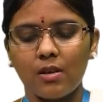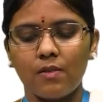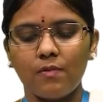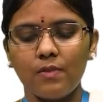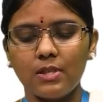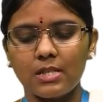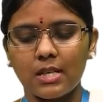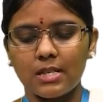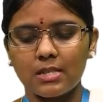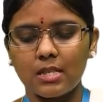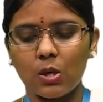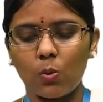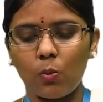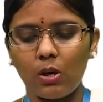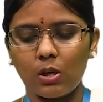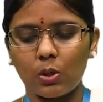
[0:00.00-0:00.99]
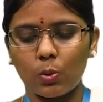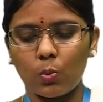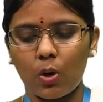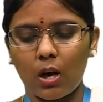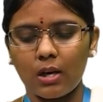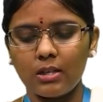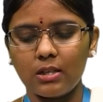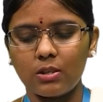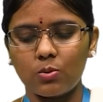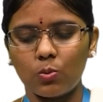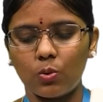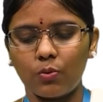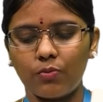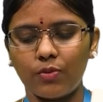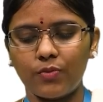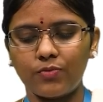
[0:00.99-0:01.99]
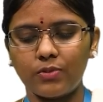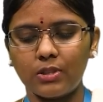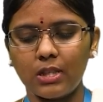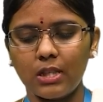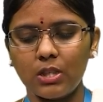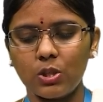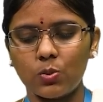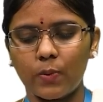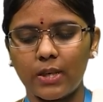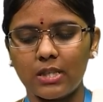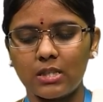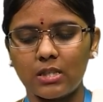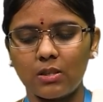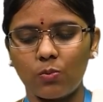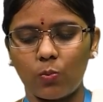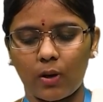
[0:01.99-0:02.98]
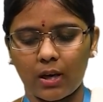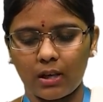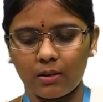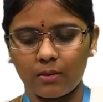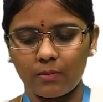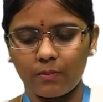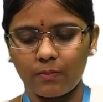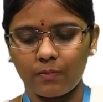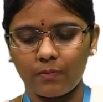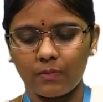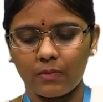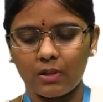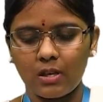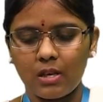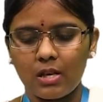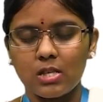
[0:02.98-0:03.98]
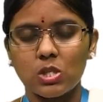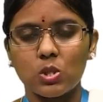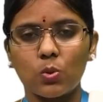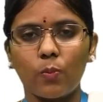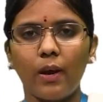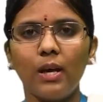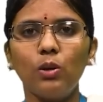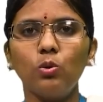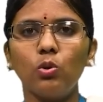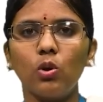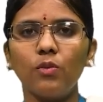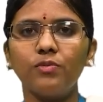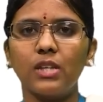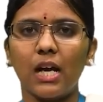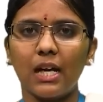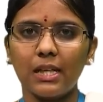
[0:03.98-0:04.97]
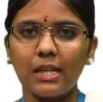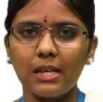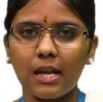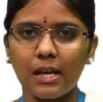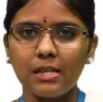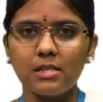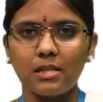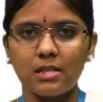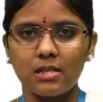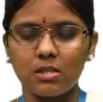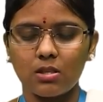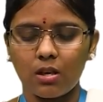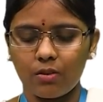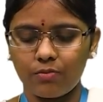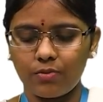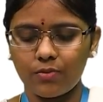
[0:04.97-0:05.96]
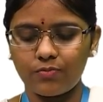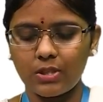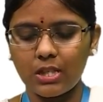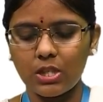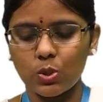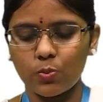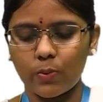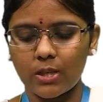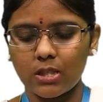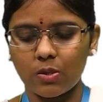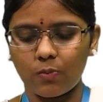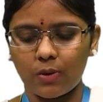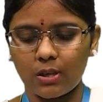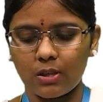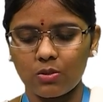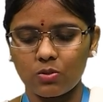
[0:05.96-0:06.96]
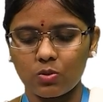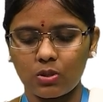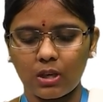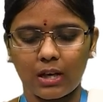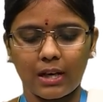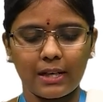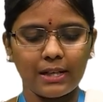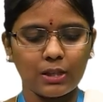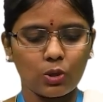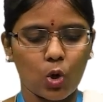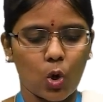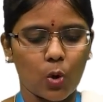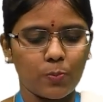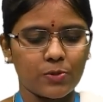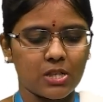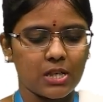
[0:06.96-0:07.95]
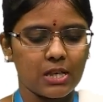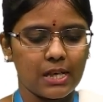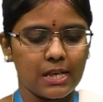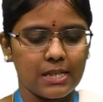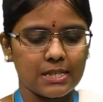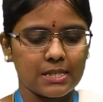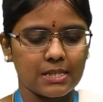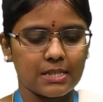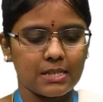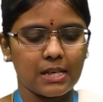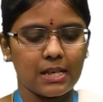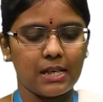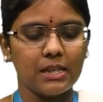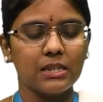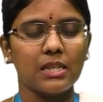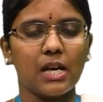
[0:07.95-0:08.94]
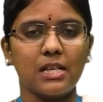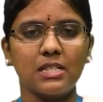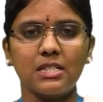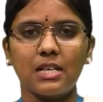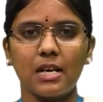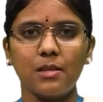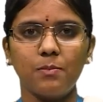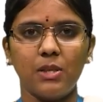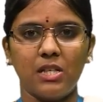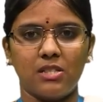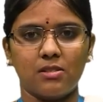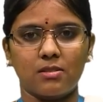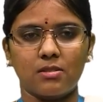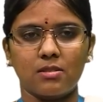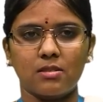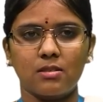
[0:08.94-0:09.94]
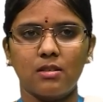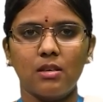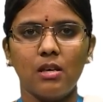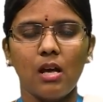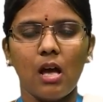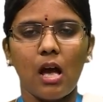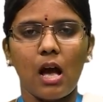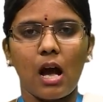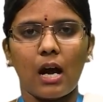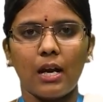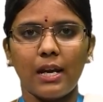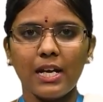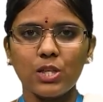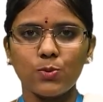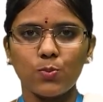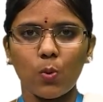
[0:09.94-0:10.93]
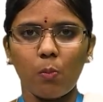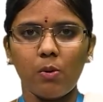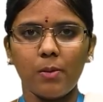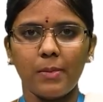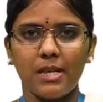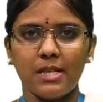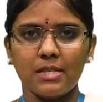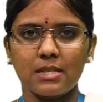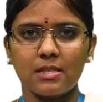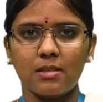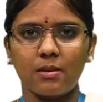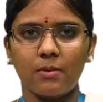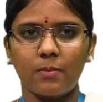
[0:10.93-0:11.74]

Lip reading: which is equal to under root 1521. Square root of 39 is 1521. So the correct option is C, 39 meters. Our next problem is